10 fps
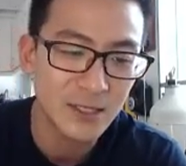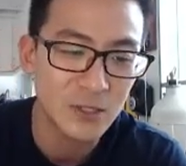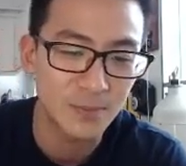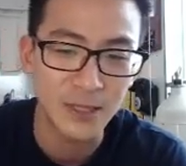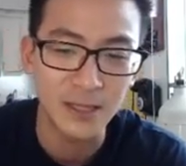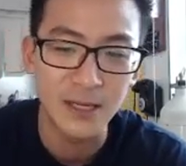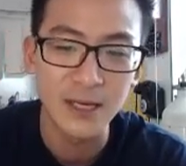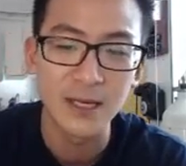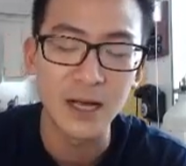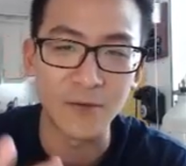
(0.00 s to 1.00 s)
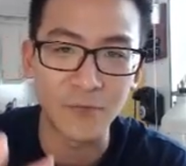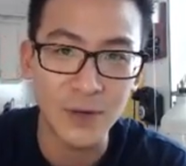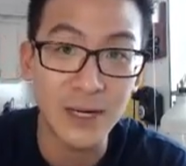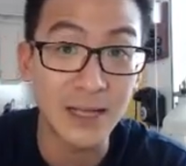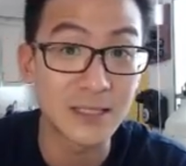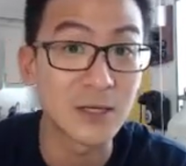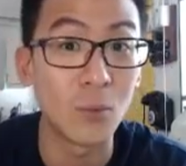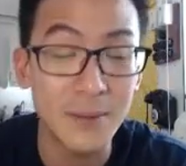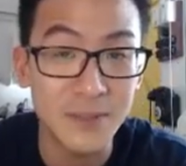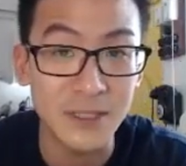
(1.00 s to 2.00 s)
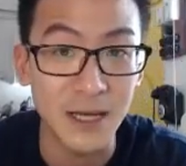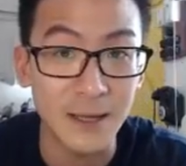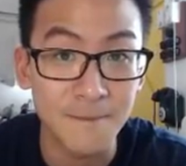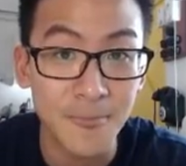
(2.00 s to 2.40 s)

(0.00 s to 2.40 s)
to be a freelancing website,